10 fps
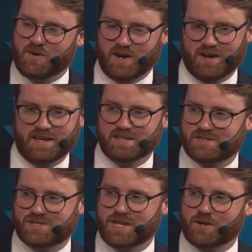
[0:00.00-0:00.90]

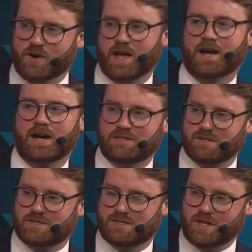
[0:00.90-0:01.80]
ESG or AI to
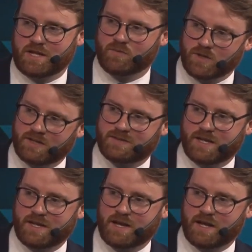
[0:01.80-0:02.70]

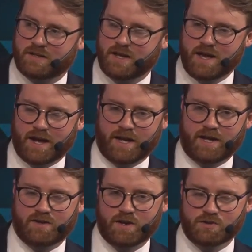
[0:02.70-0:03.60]
sustainability, and
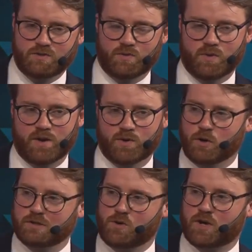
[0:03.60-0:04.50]
like we're
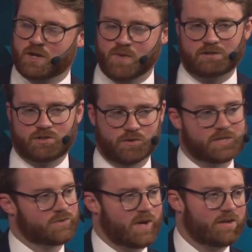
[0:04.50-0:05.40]
all talking about
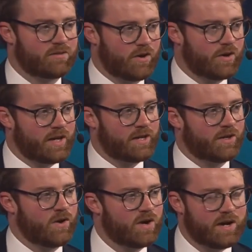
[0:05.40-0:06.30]
towards 2030.
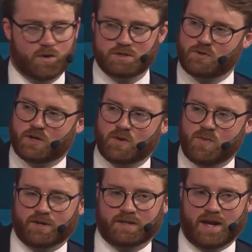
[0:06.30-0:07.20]
We're talking
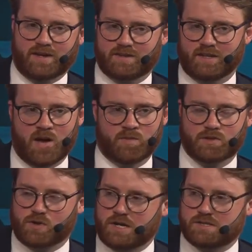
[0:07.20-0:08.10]
about like climate
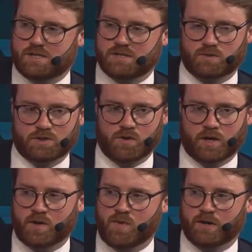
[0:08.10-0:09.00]
crisis. We're
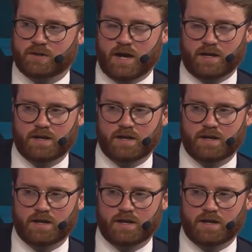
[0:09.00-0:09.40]
talking about like